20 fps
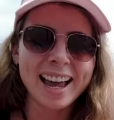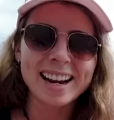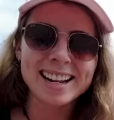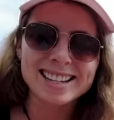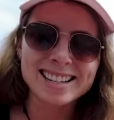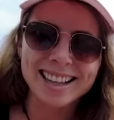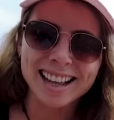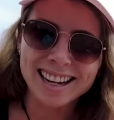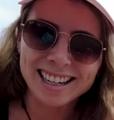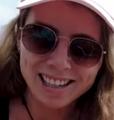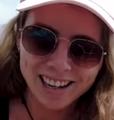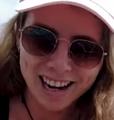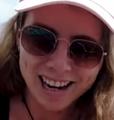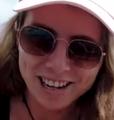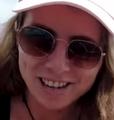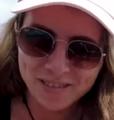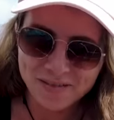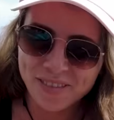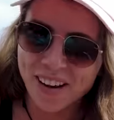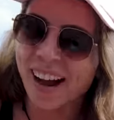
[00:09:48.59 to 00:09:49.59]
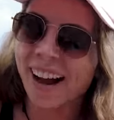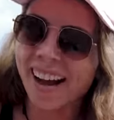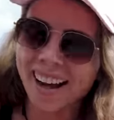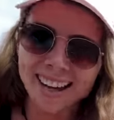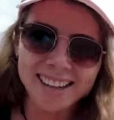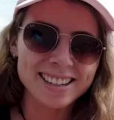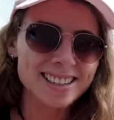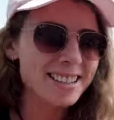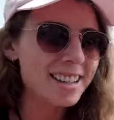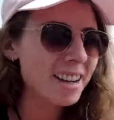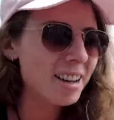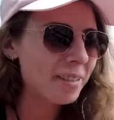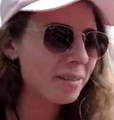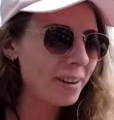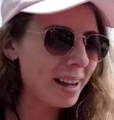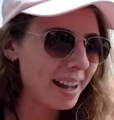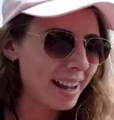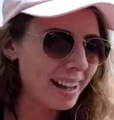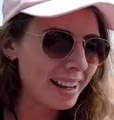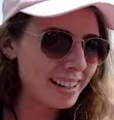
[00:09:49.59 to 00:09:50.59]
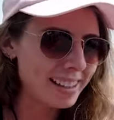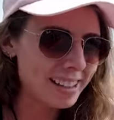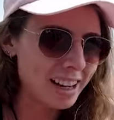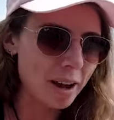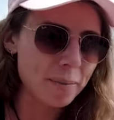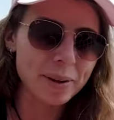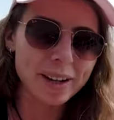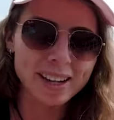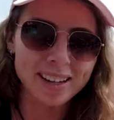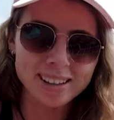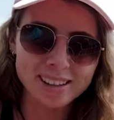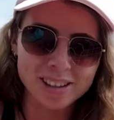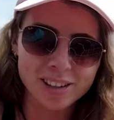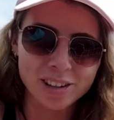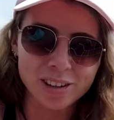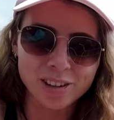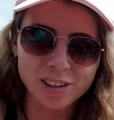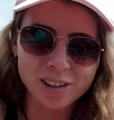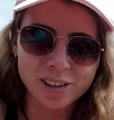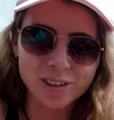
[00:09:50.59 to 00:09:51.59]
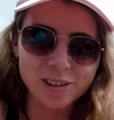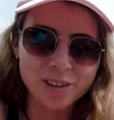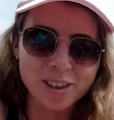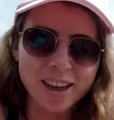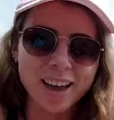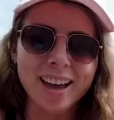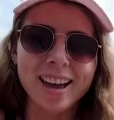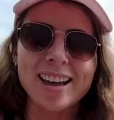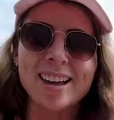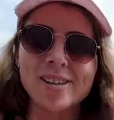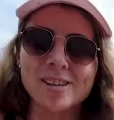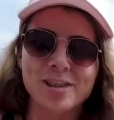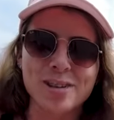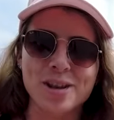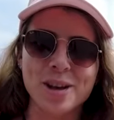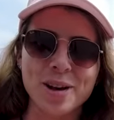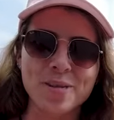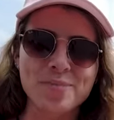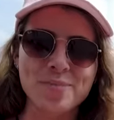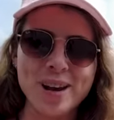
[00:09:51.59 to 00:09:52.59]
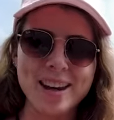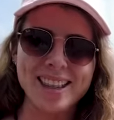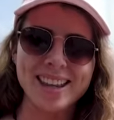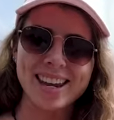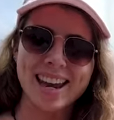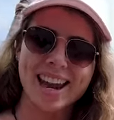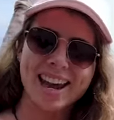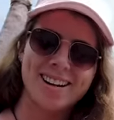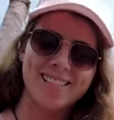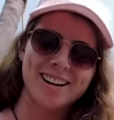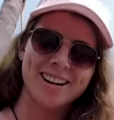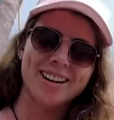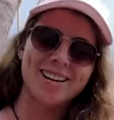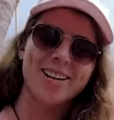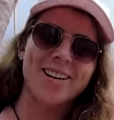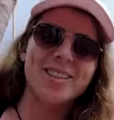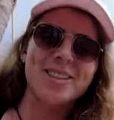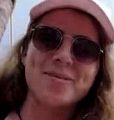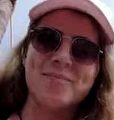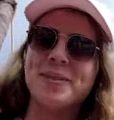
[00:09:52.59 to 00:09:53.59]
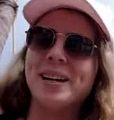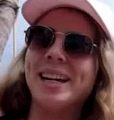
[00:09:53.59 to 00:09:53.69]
had a slight change of mind when coming to the sunbathing area on the